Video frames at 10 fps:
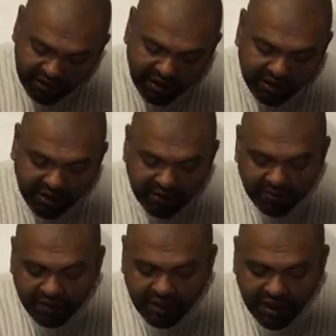Thank you.
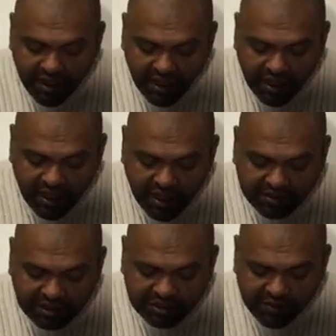
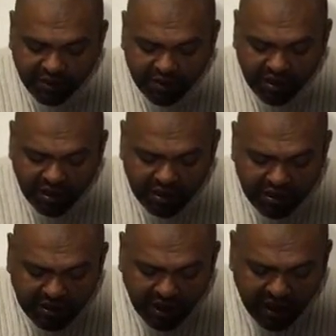Jackson Miyahira,
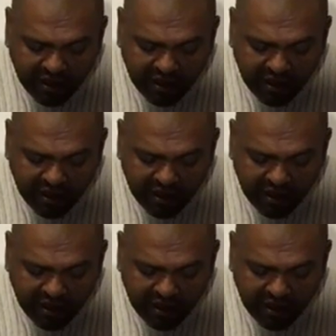kita